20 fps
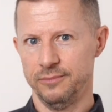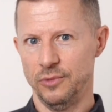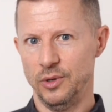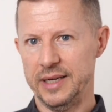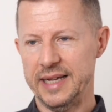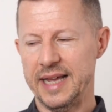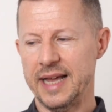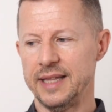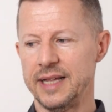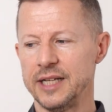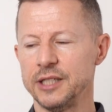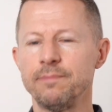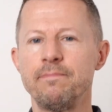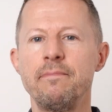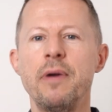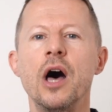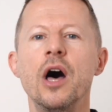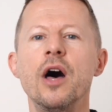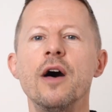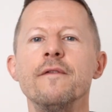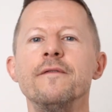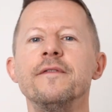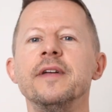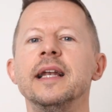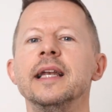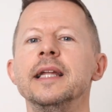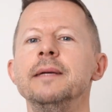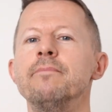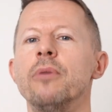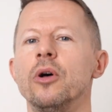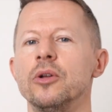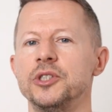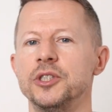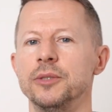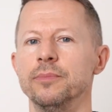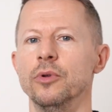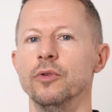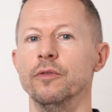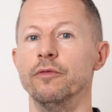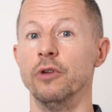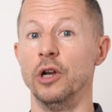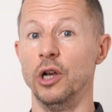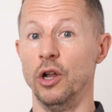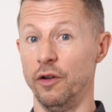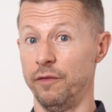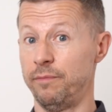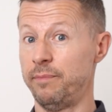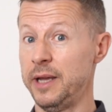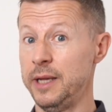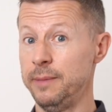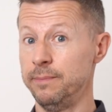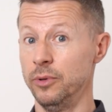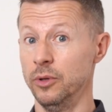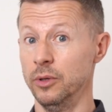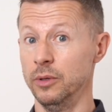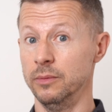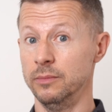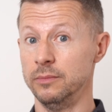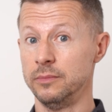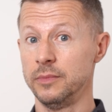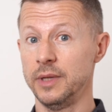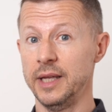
Well, yeah, that's perfectly possible for a lot of people.